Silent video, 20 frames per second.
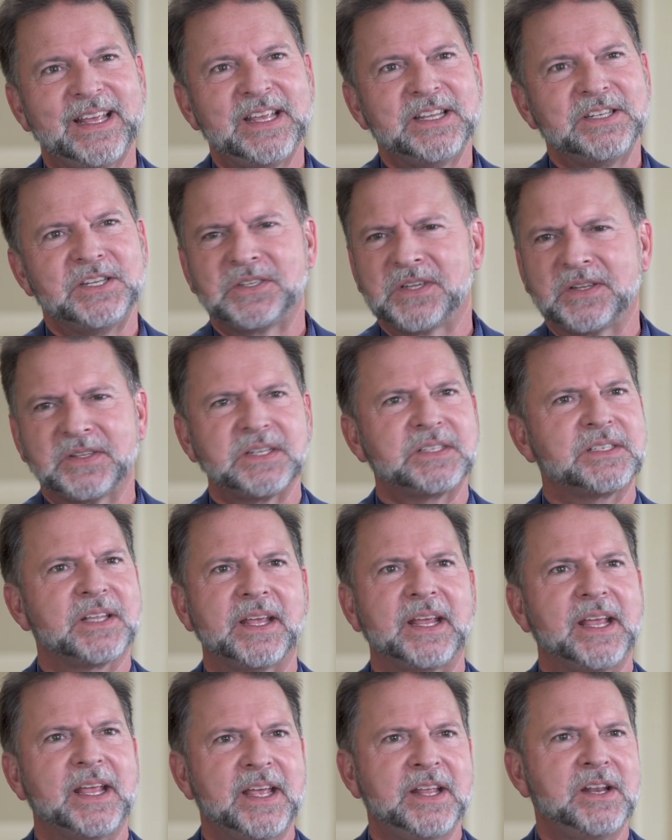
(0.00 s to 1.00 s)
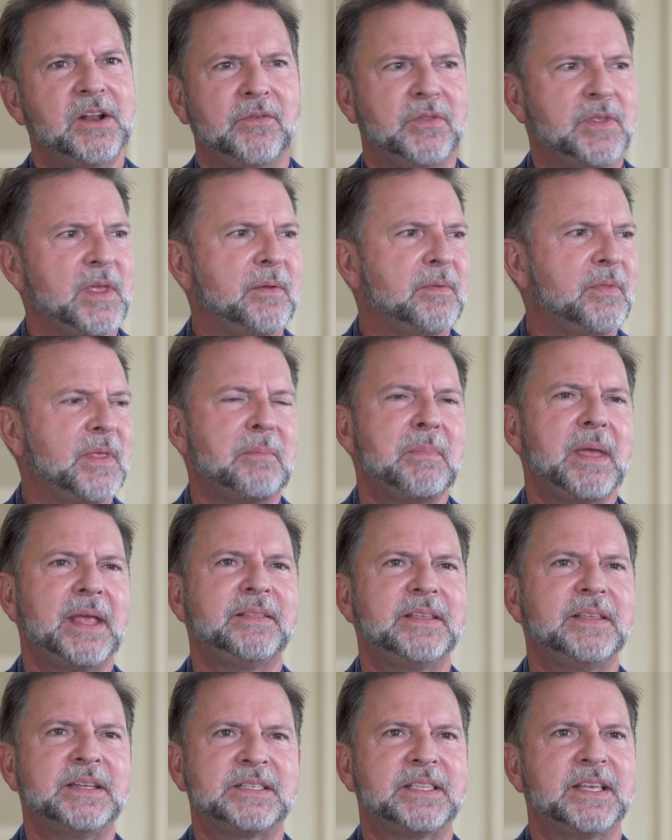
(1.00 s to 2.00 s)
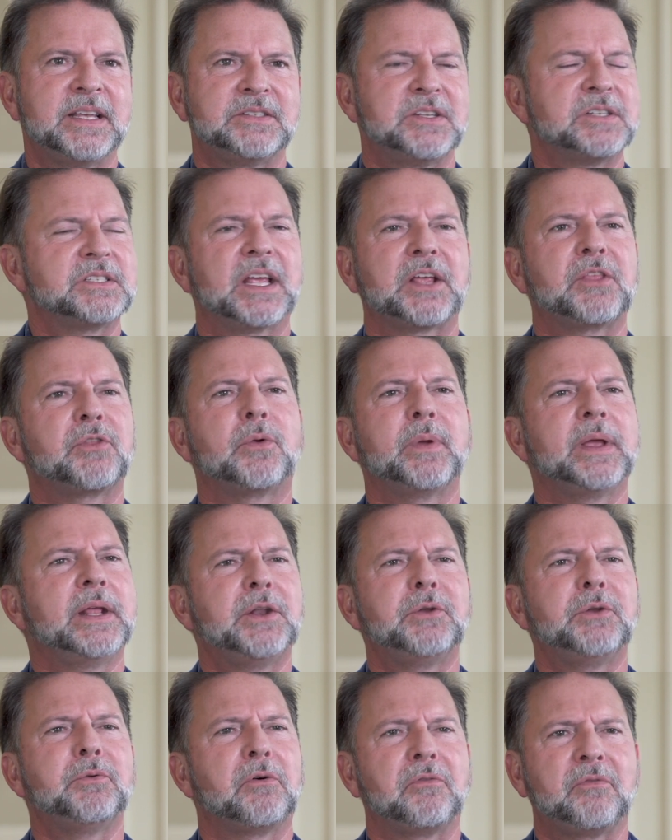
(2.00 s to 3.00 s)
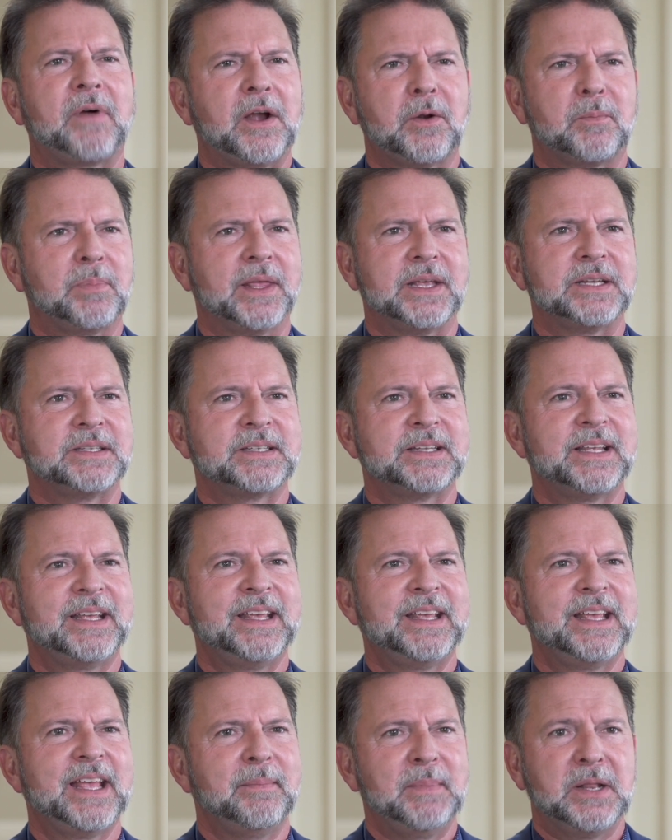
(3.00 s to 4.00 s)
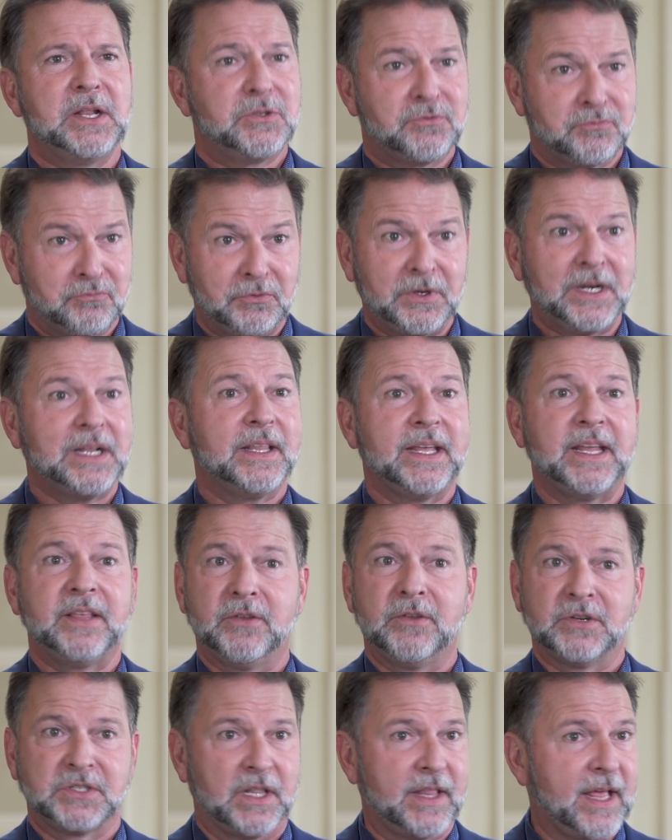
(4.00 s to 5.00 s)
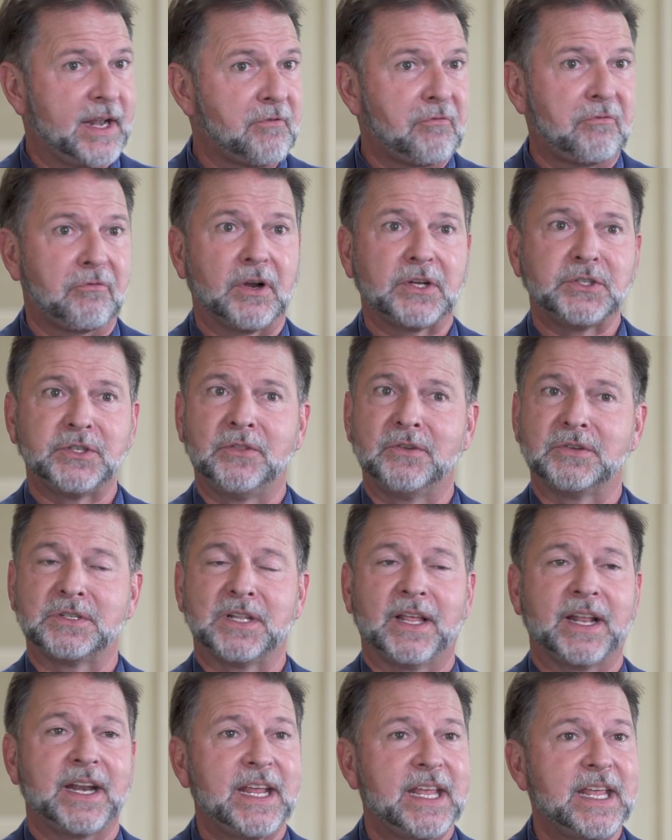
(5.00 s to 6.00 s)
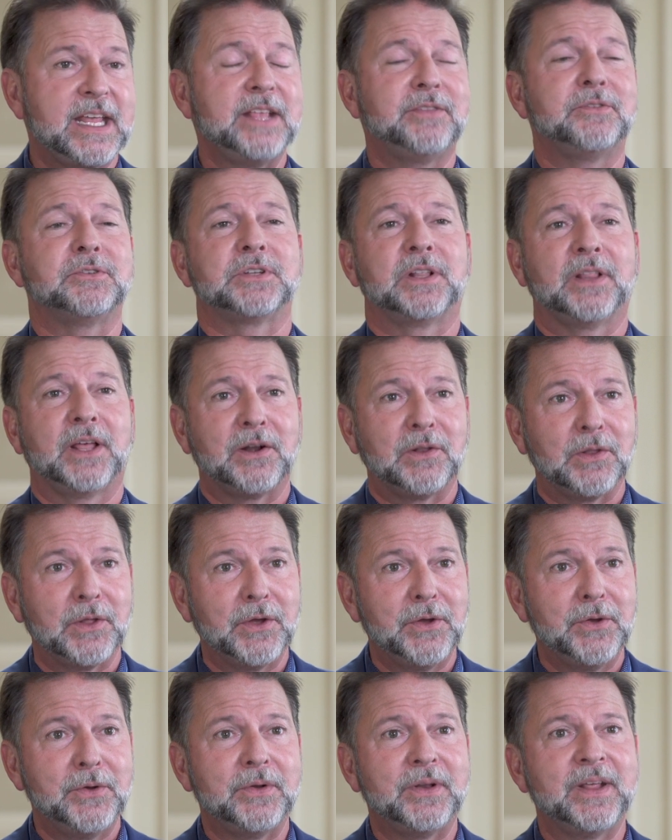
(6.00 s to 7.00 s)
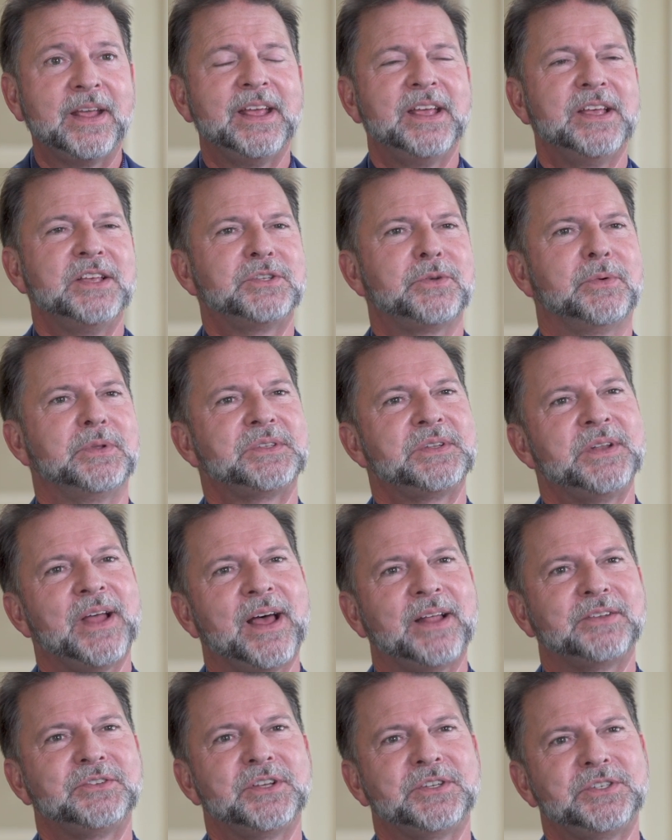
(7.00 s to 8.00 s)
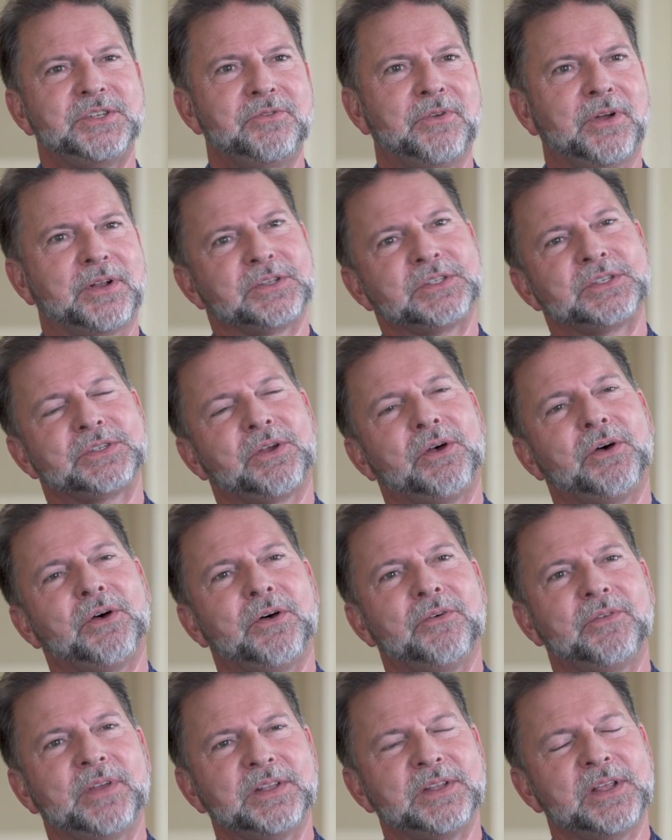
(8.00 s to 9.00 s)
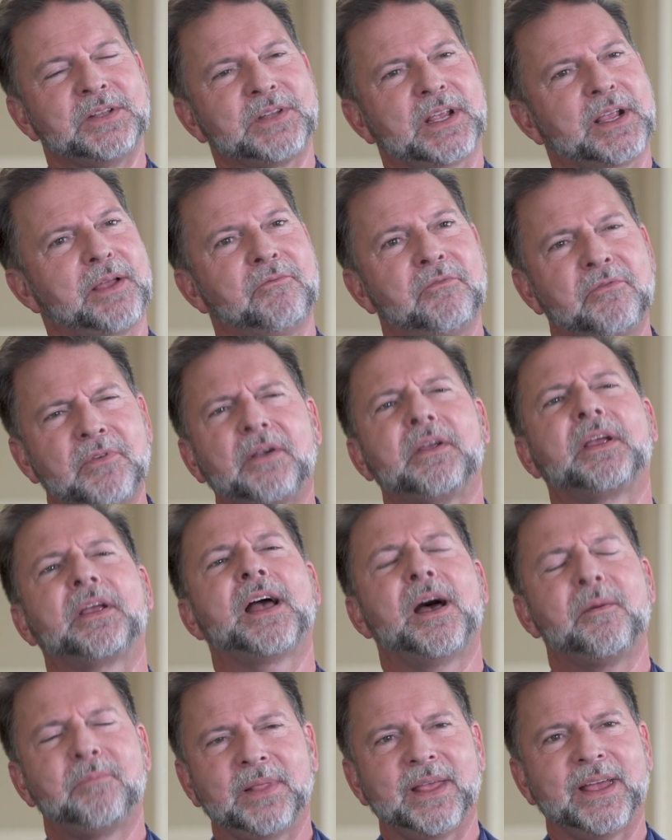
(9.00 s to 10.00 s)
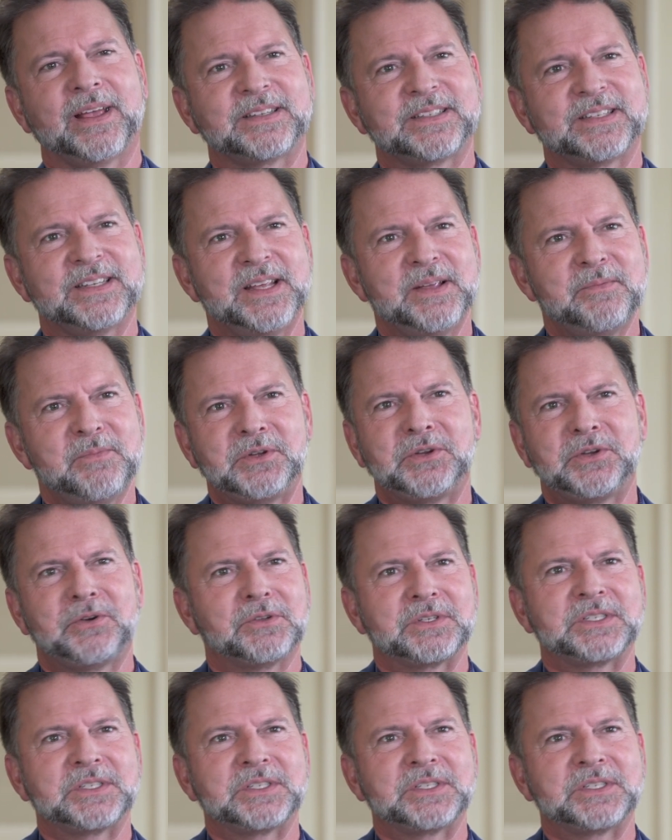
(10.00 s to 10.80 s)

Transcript: She says it's like you know they they make these things. It's like throwing it into a fireplace. I mean, it's really, there's a lot of friction, there's a lot of heat, there's a lot of load. So it's not just you've got to solve it, it's like a very complex material